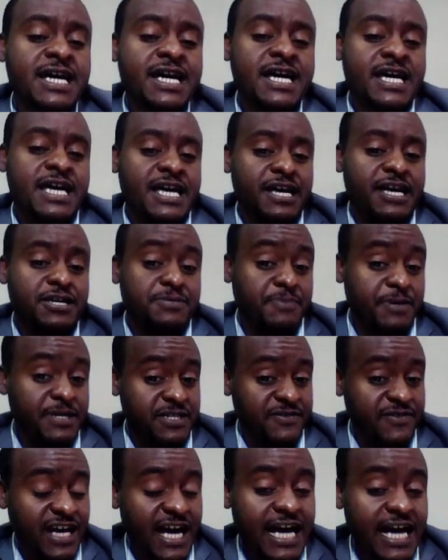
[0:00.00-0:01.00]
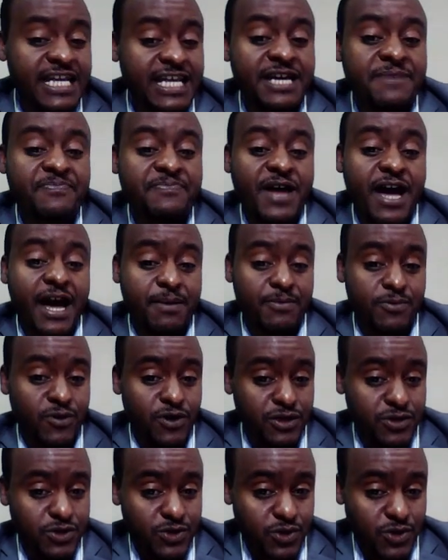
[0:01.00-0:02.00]
Specifically, I'm going
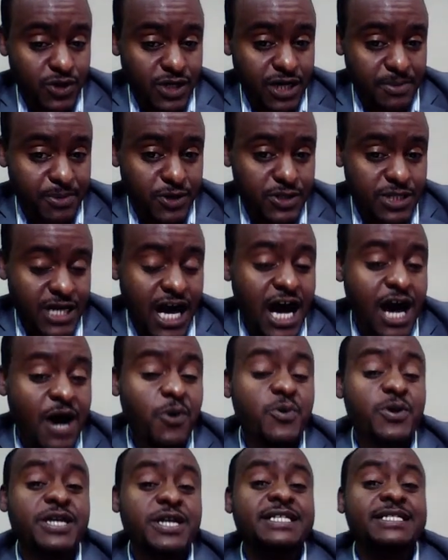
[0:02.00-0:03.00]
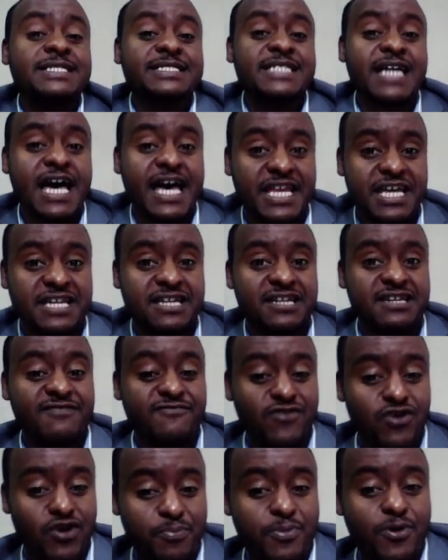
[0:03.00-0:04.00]
to talk about how we design and
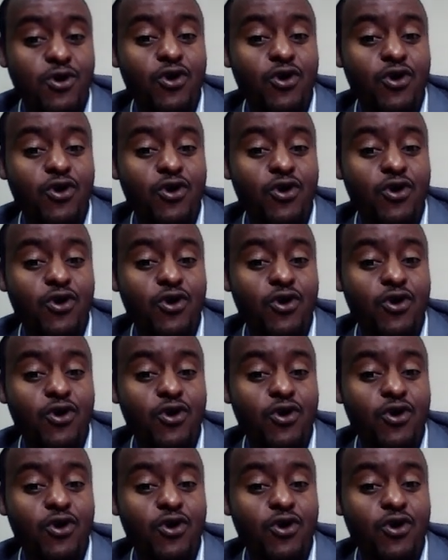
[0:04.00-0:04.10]
develop